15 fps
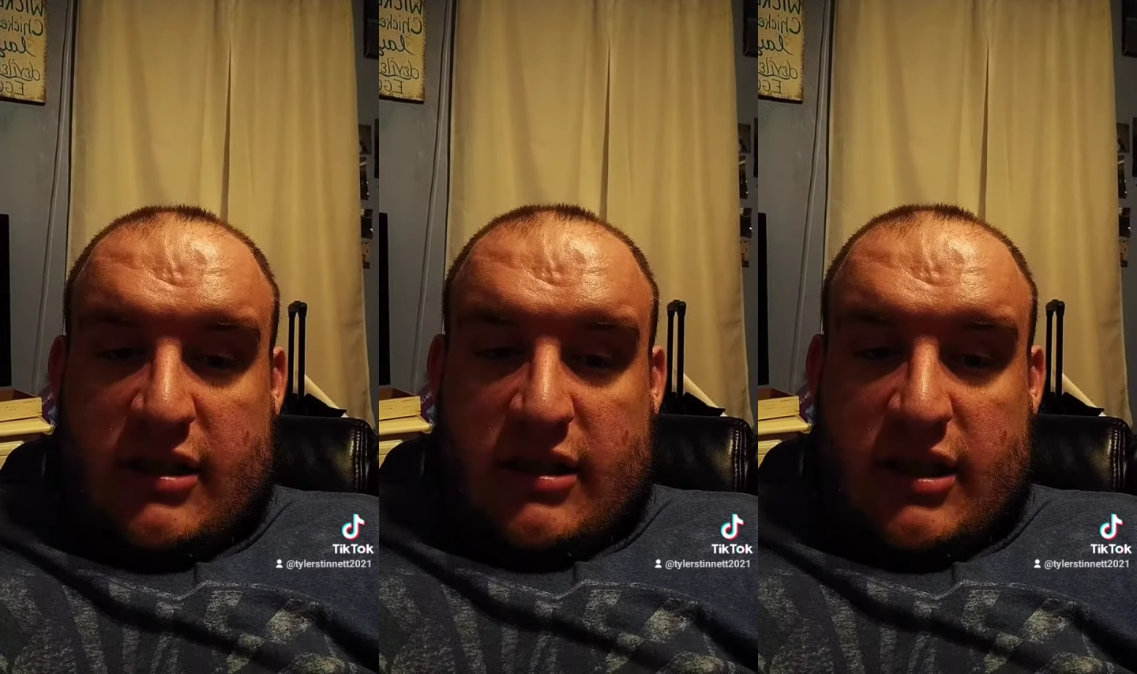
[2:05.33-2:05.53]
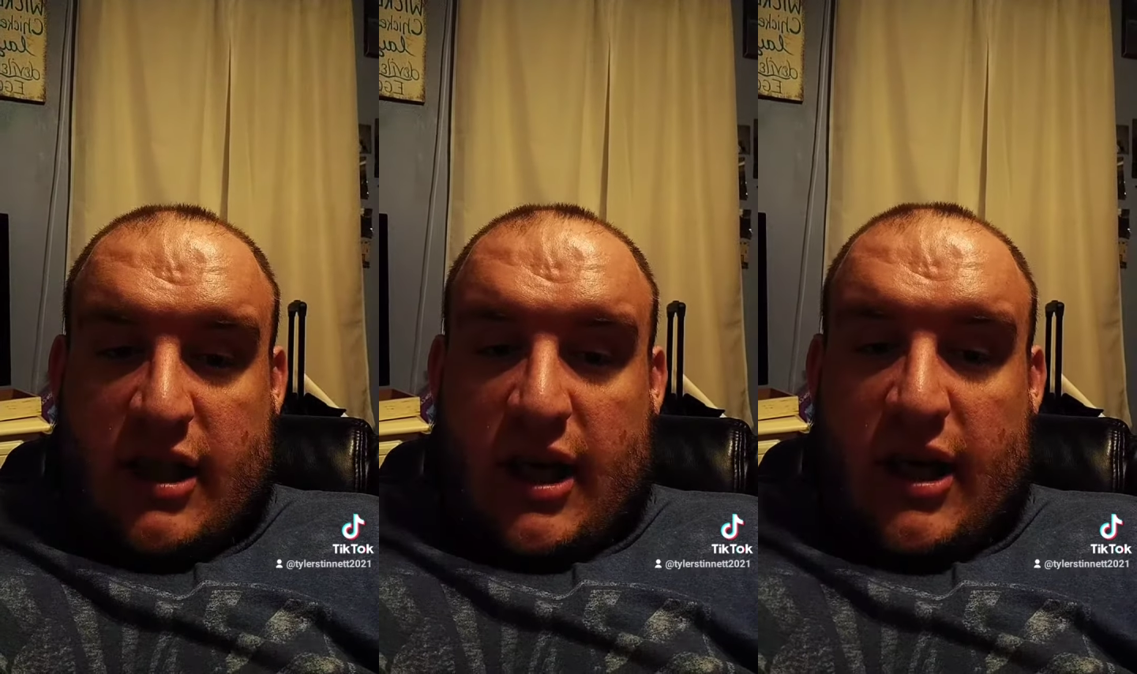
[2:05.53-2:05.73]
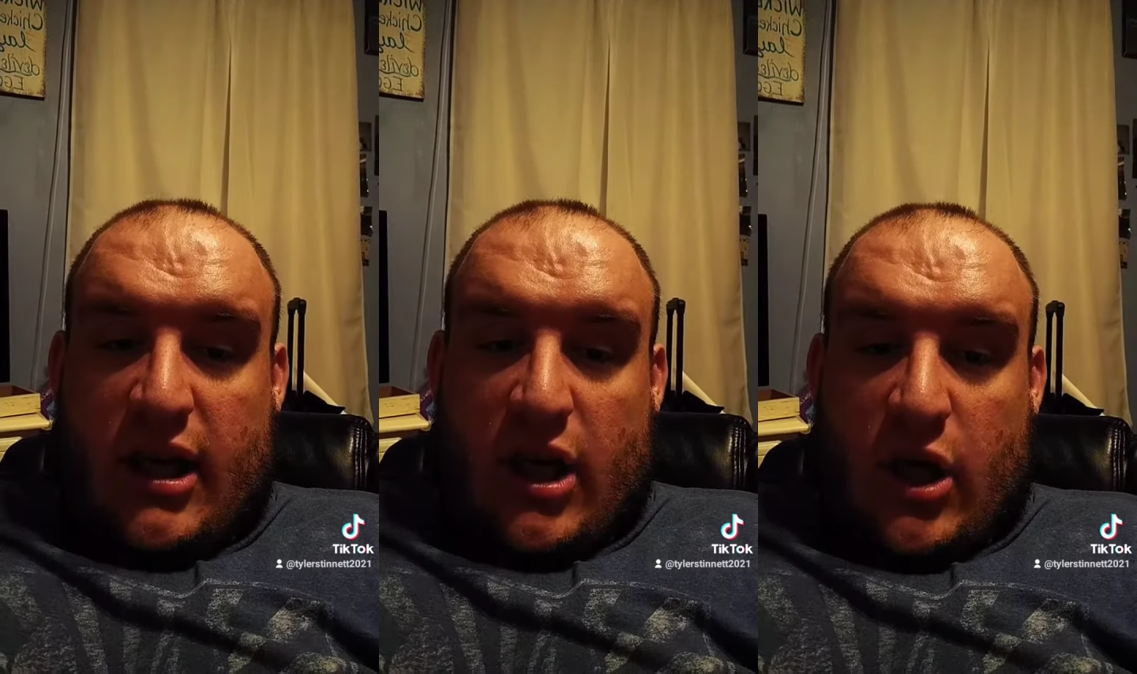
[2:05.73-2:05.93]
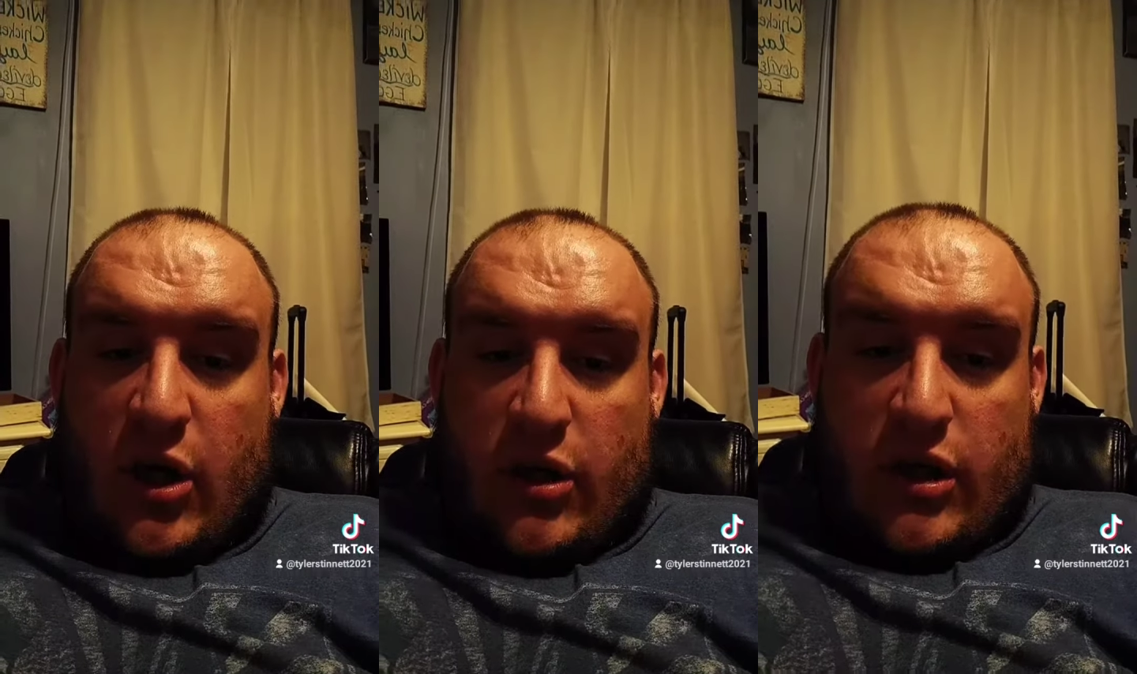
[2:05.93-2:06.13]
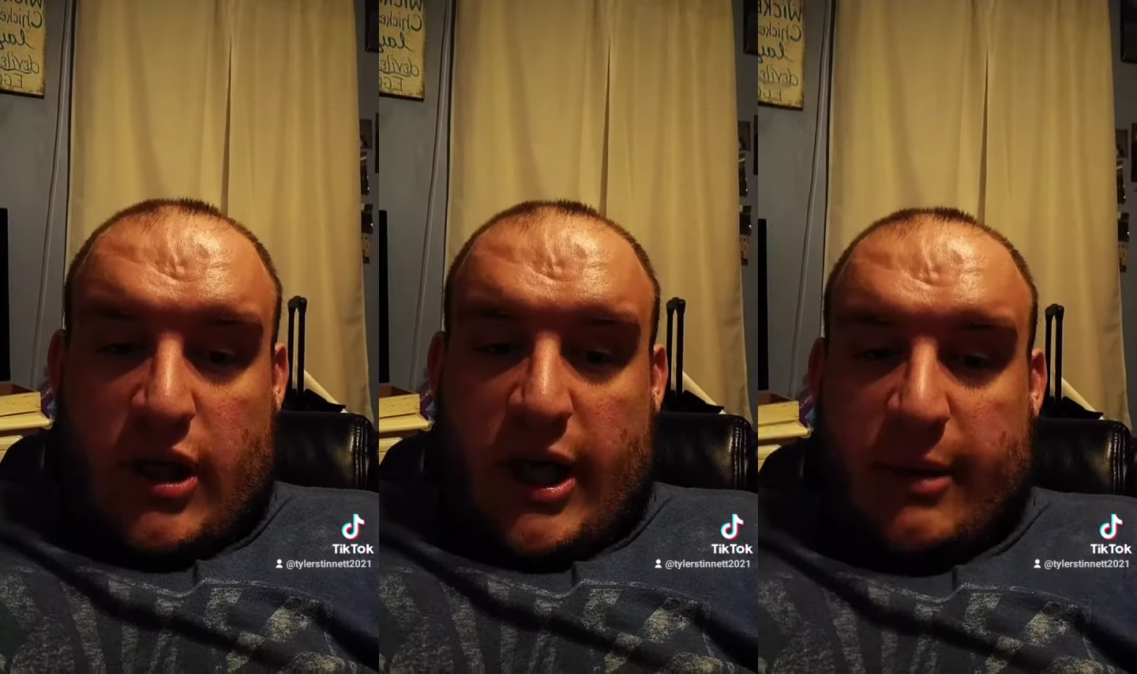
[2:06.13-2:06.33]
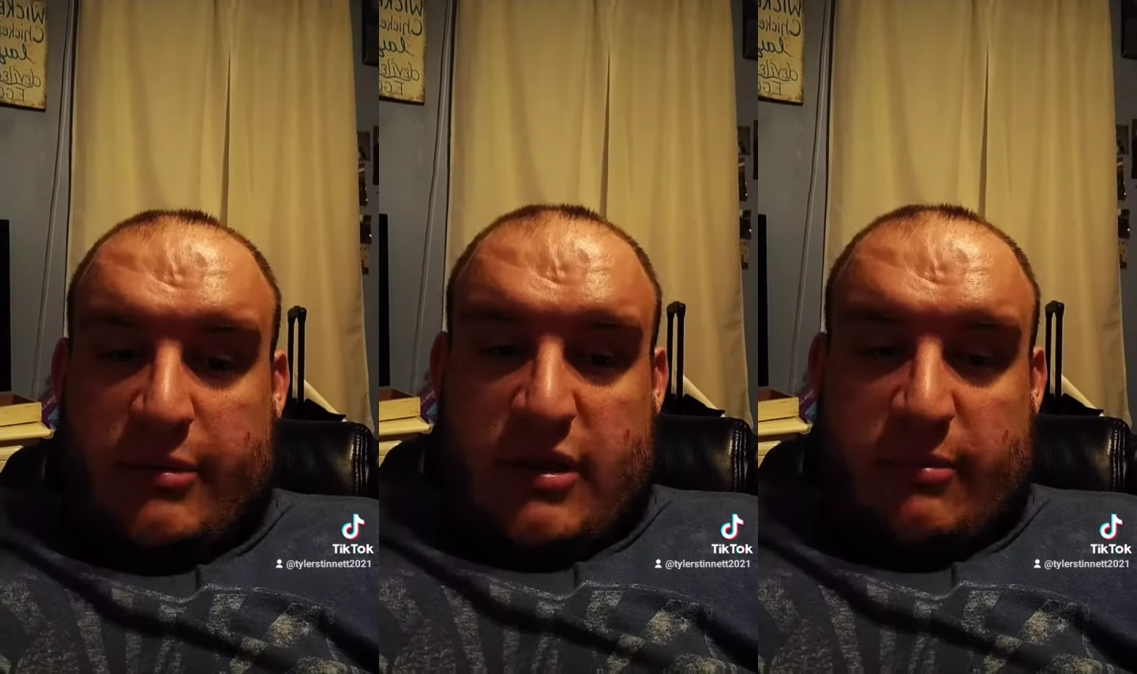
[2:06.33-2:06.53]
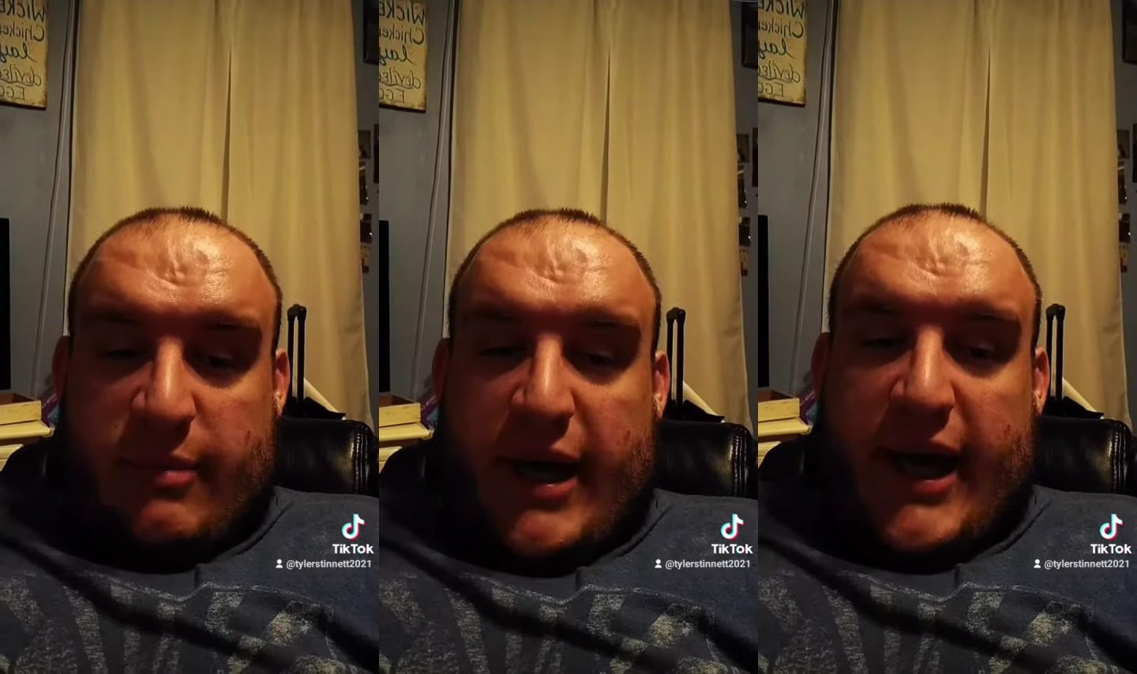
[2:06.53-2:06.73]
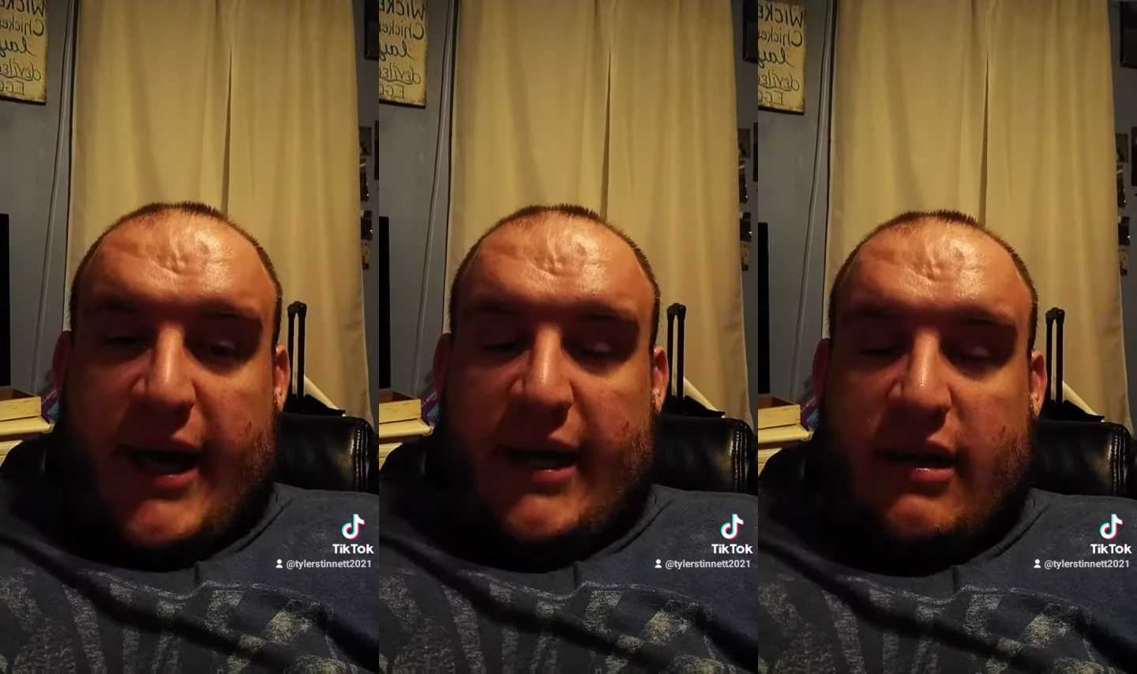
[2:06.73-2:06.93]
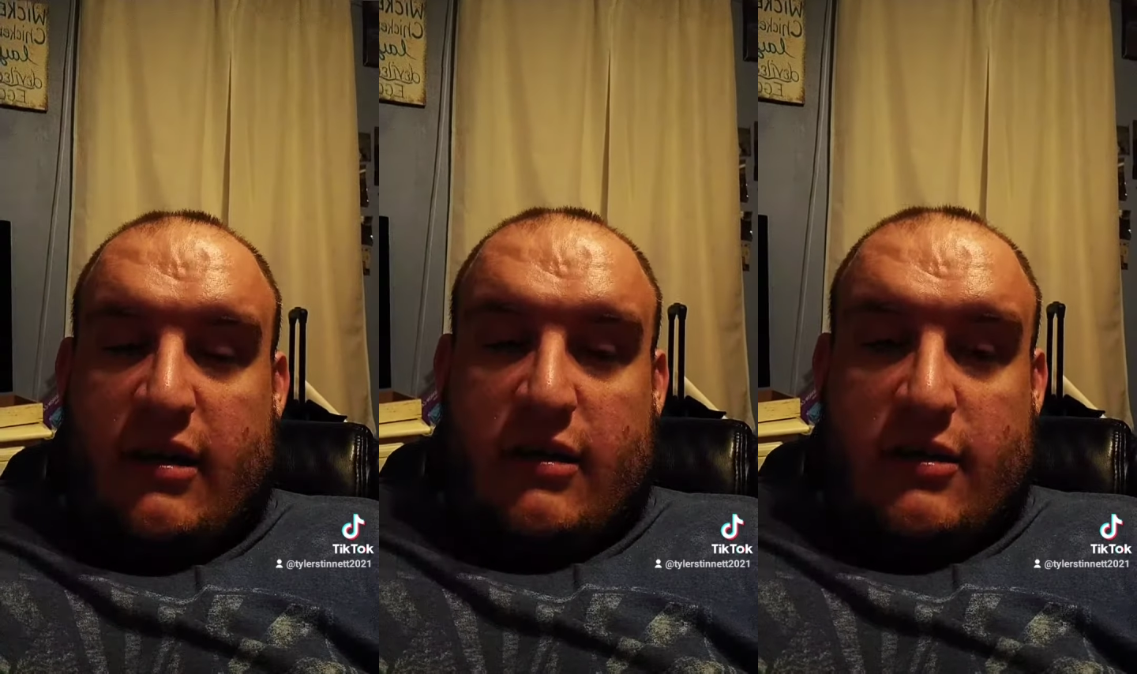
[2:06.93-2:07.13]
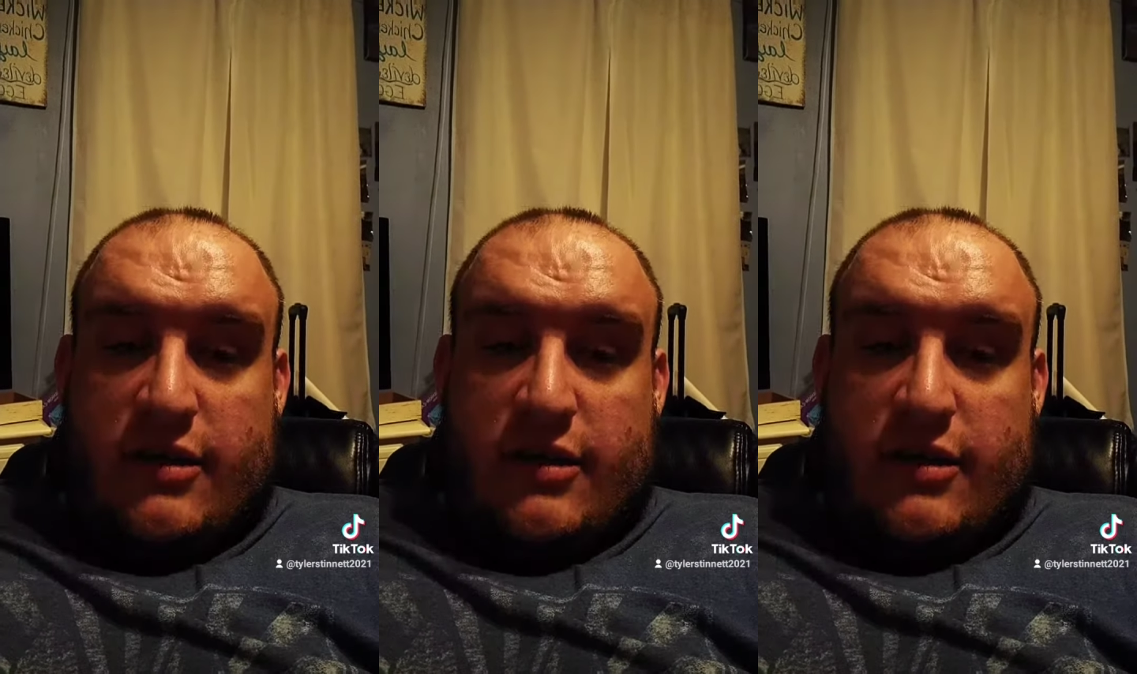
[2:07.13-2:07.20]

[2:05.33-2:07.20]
not all cops are bad.